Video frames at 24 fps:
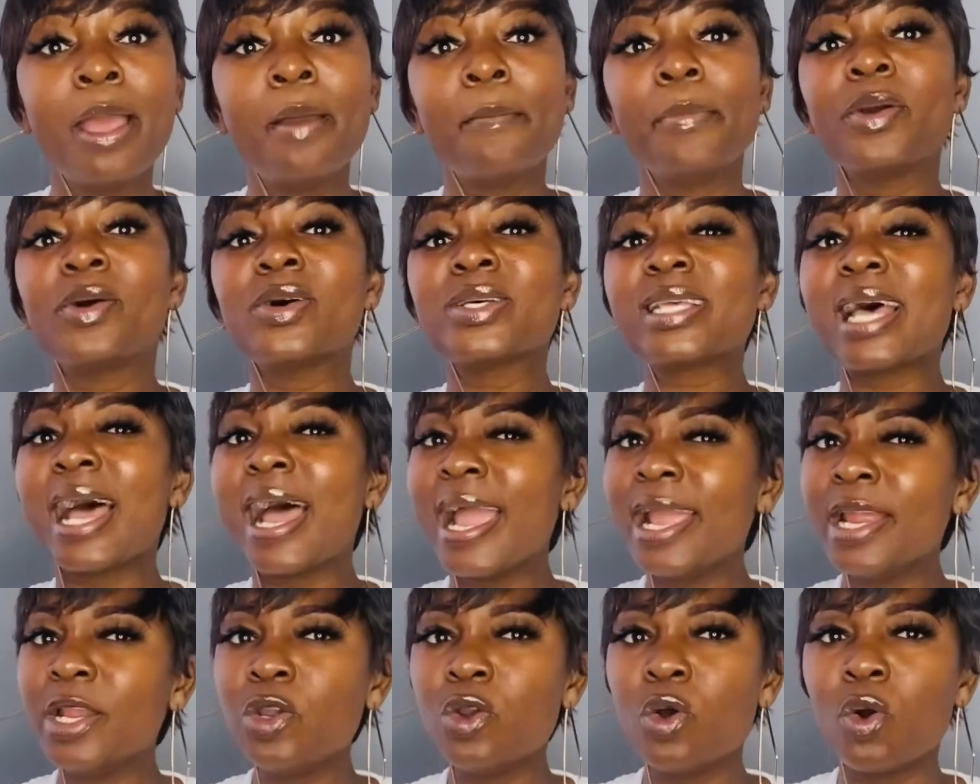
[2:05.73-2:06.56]
Because
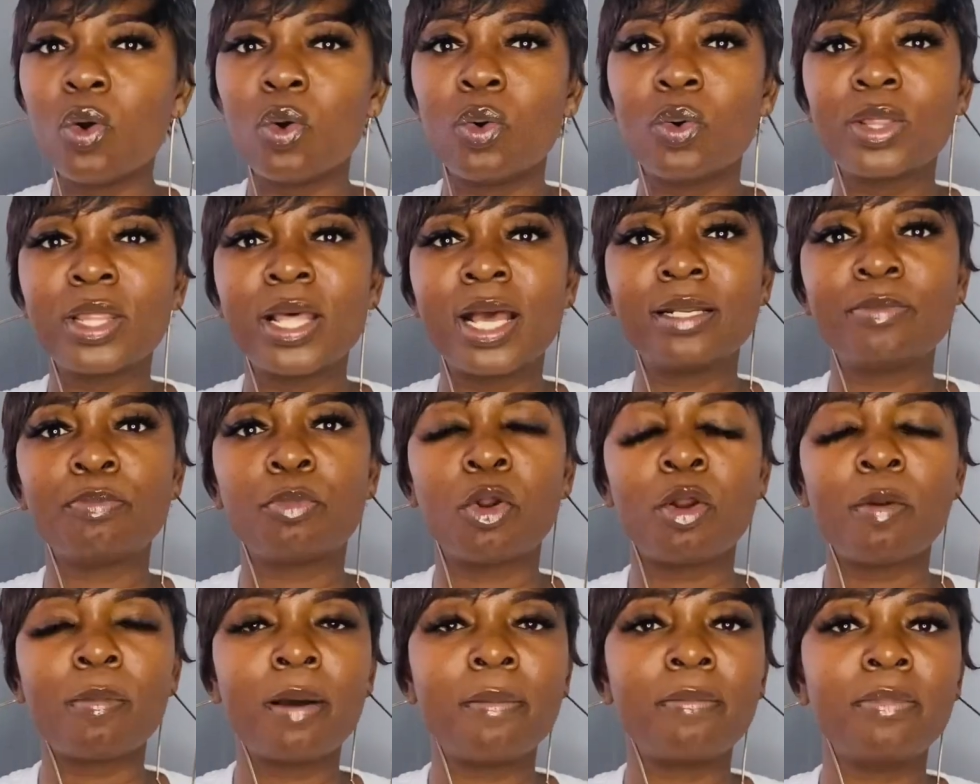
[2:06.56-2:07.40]
I know that
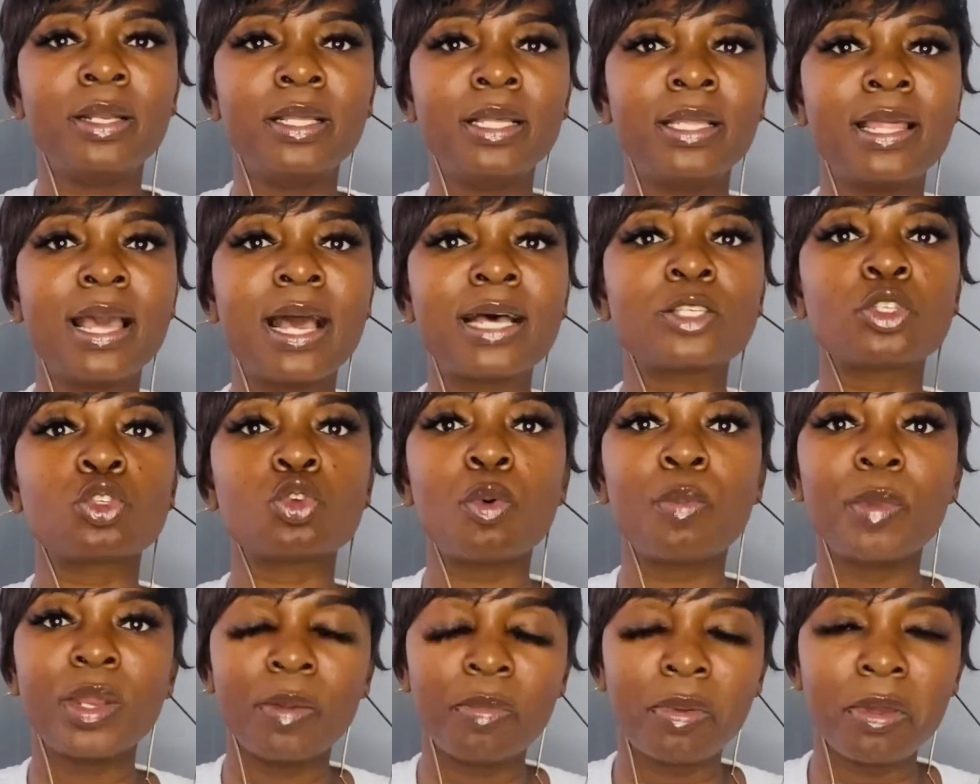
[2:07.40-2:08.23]
probably there are so
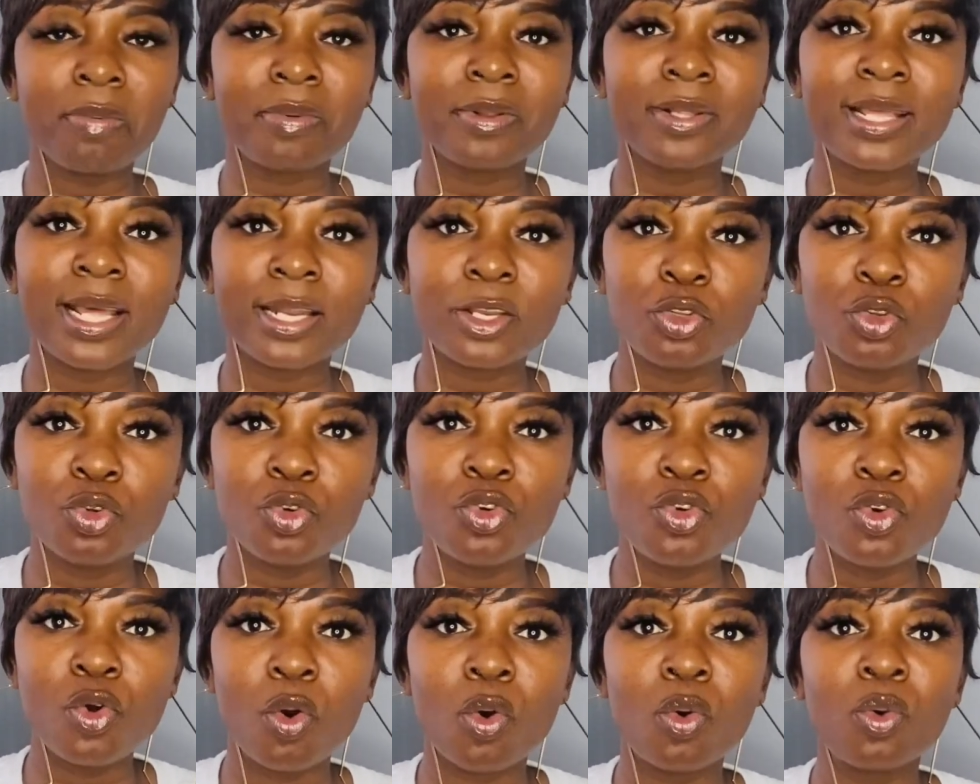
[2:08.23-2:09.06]
many people that you
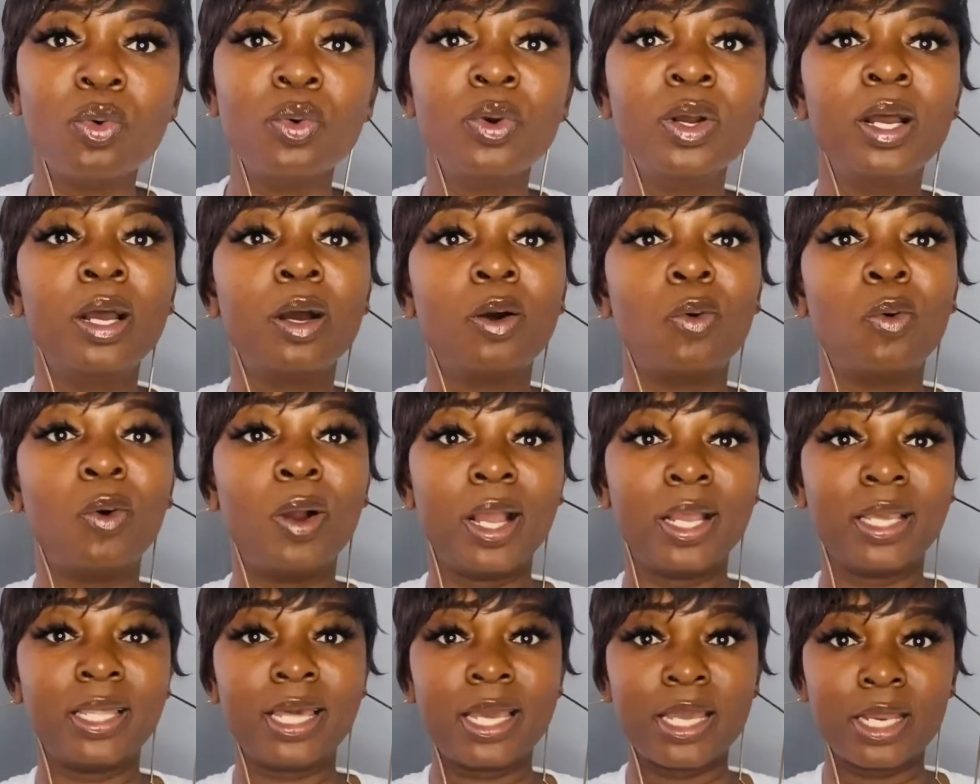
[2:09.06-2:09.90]
know who are
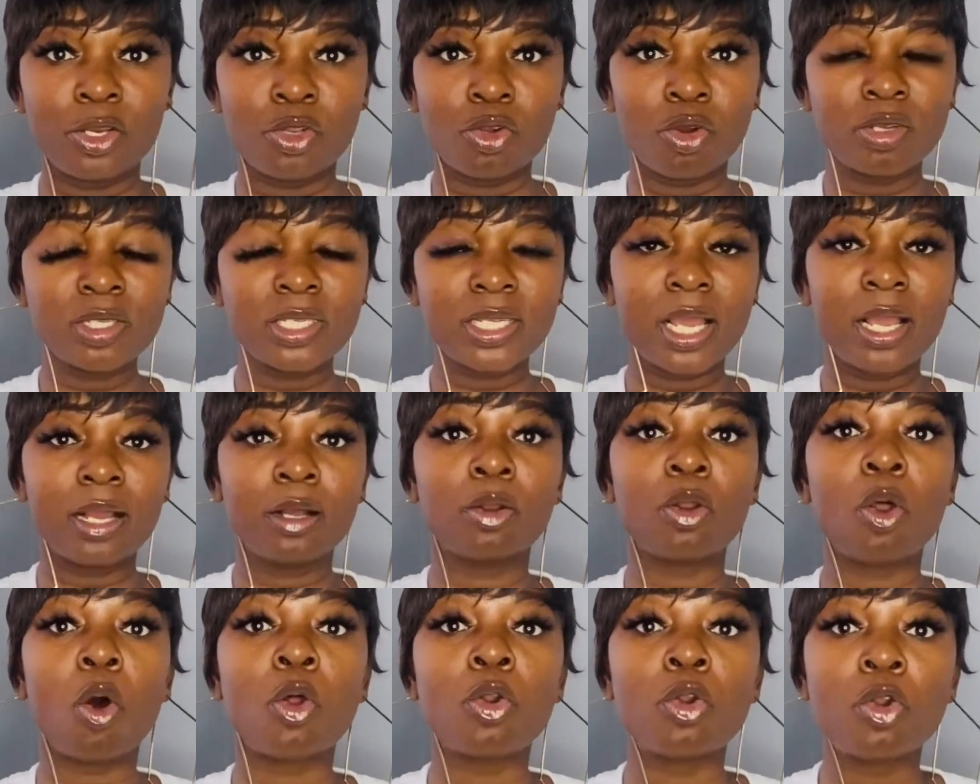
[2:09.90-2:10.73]
either in your
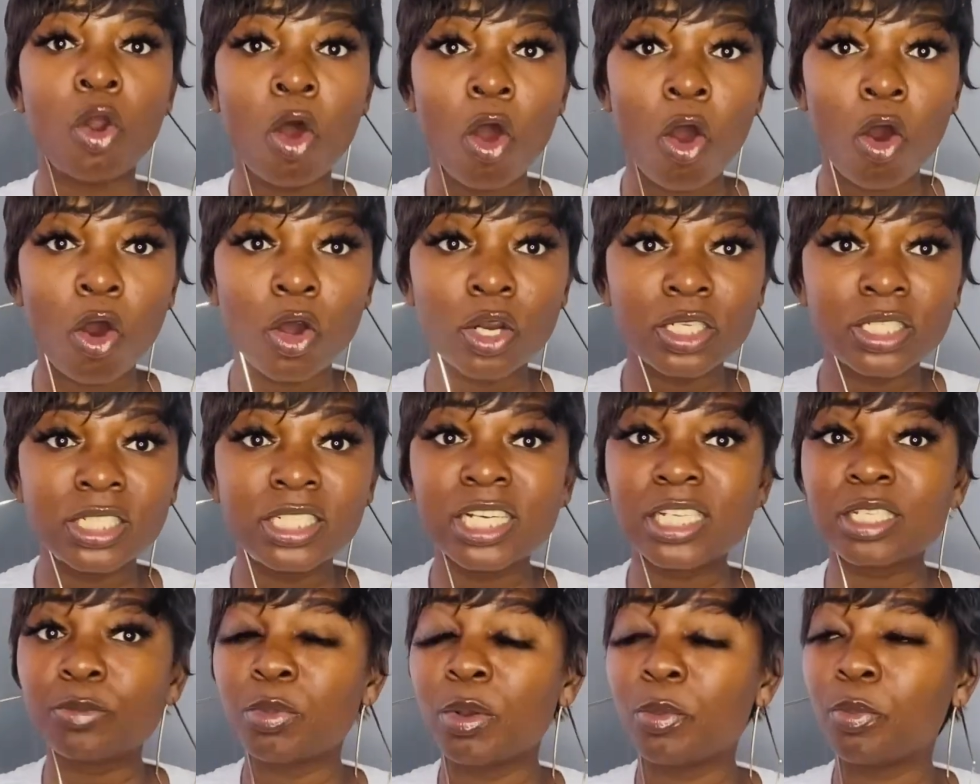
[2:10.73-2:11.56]
cycle or not,
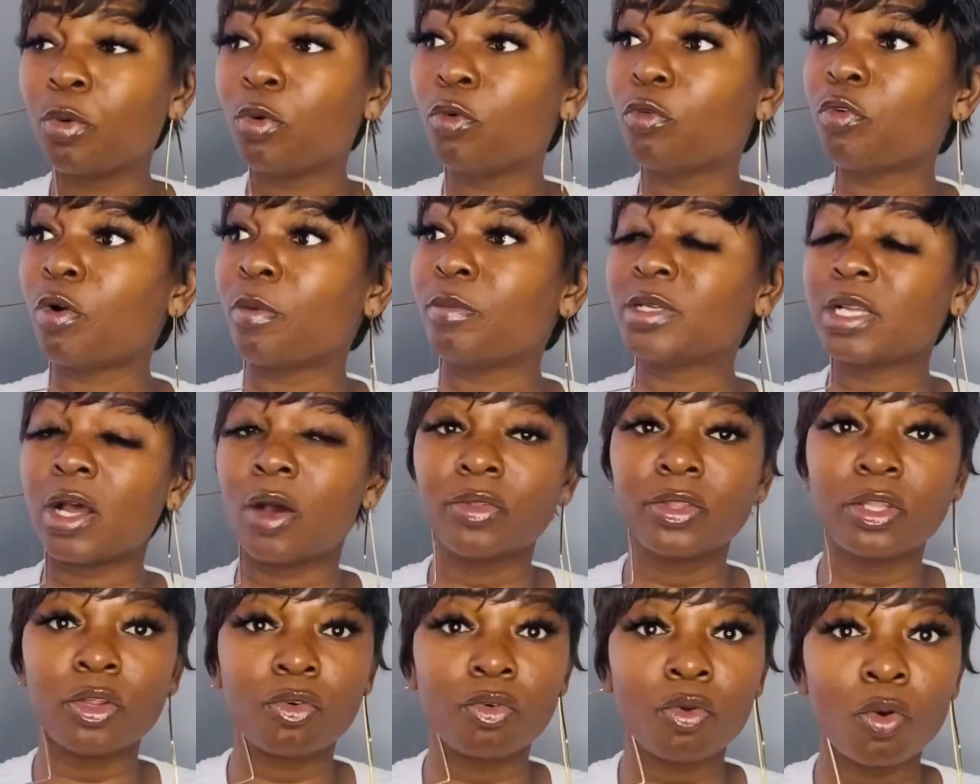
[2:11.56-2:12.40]
just people from
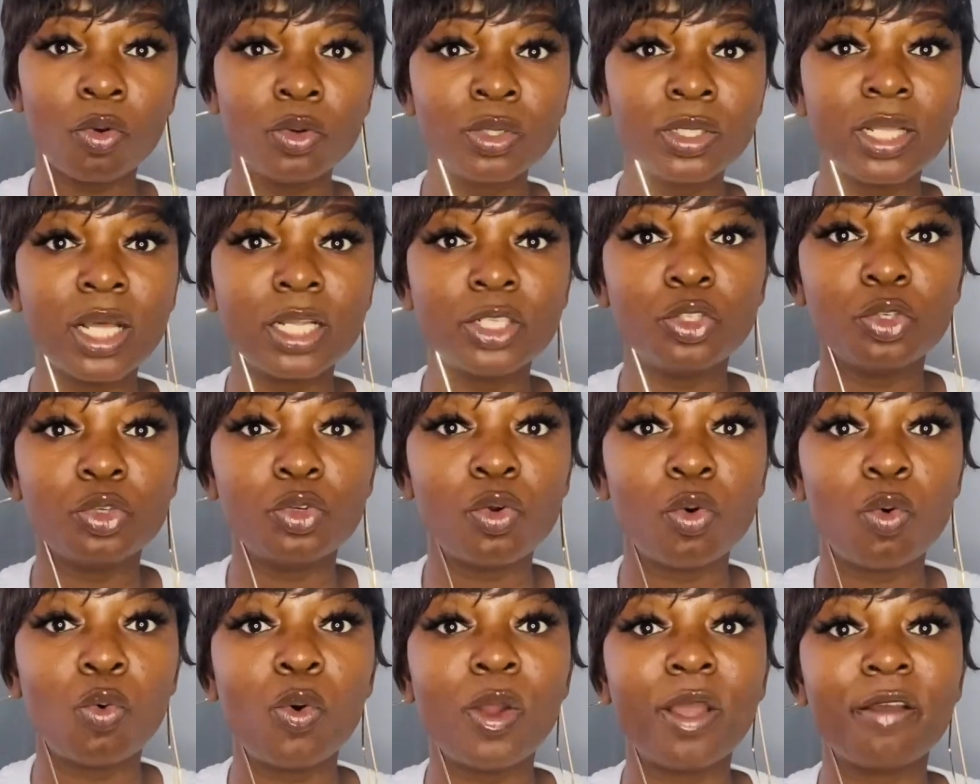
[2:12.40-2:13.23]
down the road that you
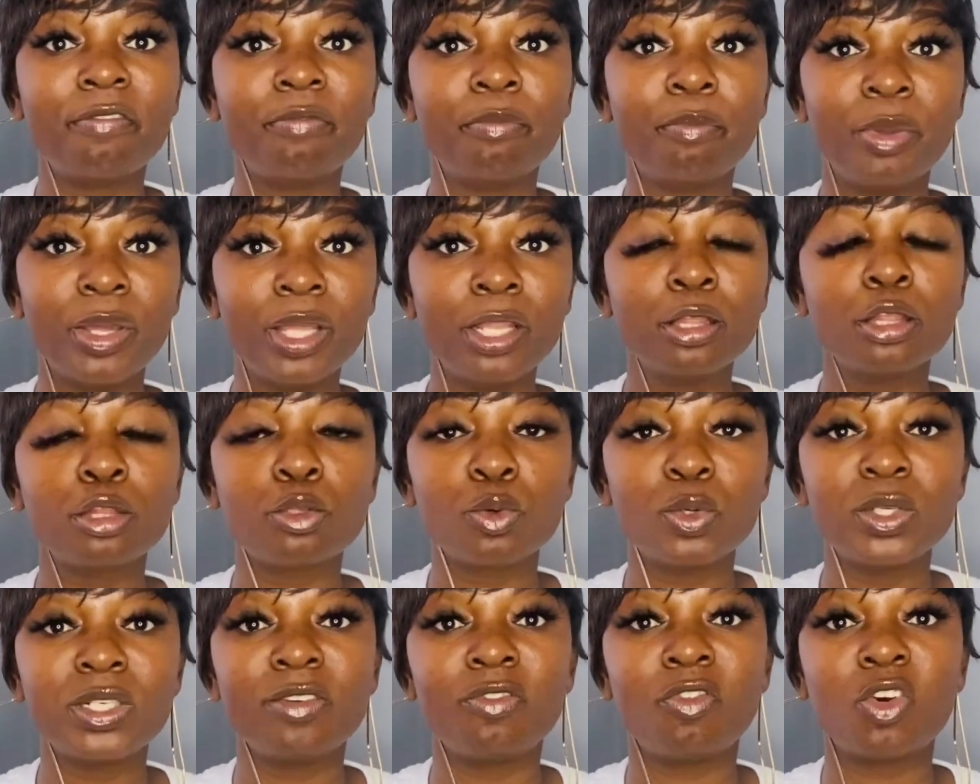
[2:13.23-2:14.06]
know who have been
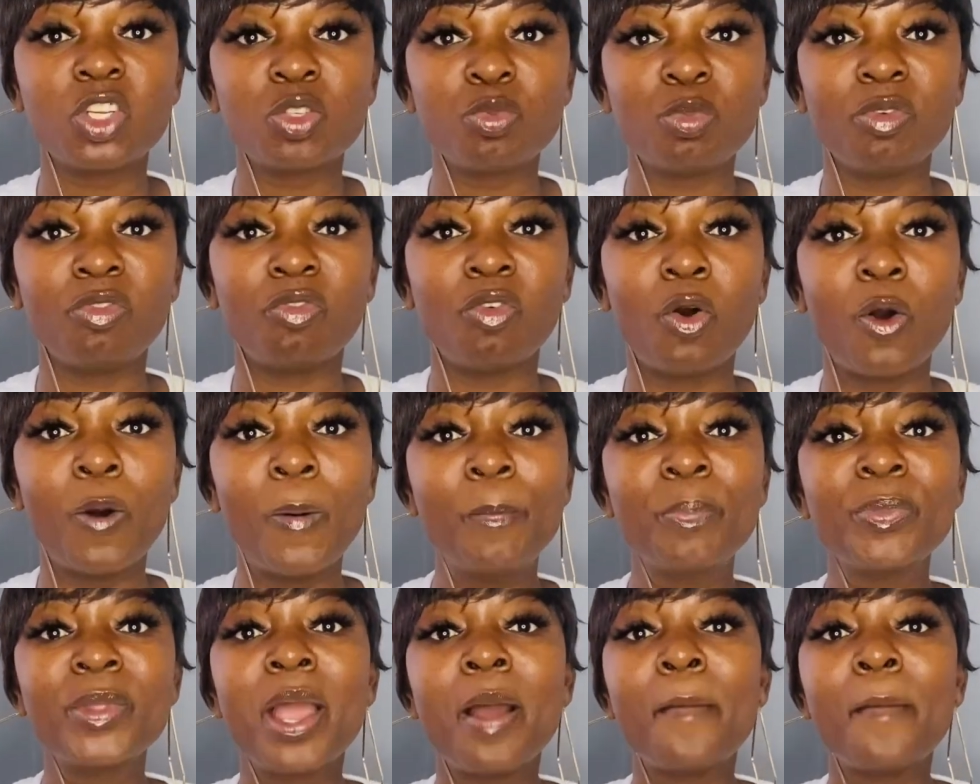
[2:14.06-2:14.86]
through divorce before,